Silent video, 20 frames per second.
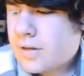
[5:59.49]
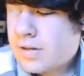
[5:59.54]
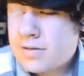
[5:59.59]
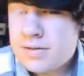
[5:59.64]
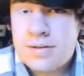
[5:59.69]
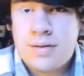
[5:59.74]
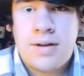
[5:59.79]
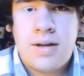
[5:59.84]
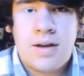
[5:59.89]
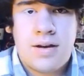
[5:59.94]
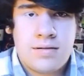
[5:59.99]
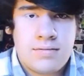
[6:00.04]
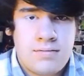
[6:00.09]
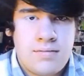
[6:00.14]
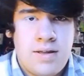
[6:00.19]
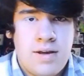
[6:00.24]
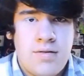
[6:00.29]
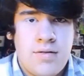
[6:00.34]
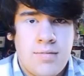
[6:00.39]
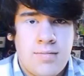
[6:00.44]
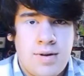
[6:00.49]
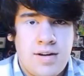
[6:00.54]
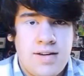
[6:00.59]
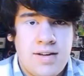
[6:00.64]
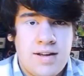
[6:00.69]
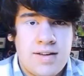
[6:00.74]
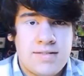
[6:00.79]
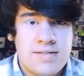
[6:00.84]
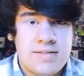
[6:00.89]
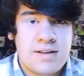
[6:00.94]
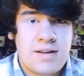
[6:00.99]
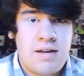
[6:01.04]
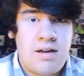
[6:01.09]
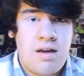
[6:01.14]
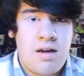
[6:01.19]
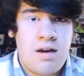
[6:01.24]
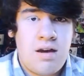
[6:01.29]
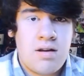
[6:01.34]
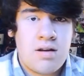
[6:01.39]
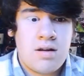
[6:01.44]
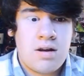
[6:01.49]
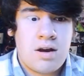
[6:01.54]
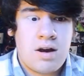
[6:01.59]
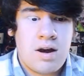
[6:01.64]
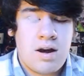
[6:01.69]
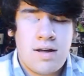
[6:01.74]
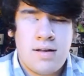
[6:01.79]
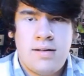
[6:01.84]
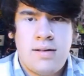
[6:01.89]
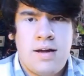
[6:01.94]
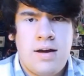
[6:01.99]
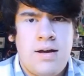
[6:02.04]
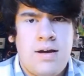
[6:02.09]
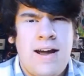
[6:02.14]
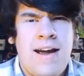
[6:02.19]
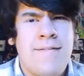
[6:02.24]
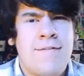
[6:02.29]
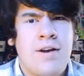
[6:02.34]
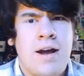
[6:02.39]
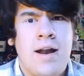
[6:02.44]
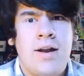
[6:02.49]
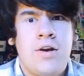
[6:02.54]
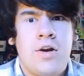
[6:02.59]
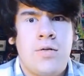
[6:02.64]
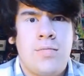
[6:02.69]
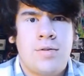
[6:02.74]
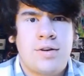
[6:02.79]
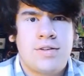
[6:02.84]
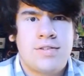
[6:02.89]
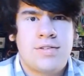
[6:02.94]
So yeah, they were in my desk, and I forgot a homework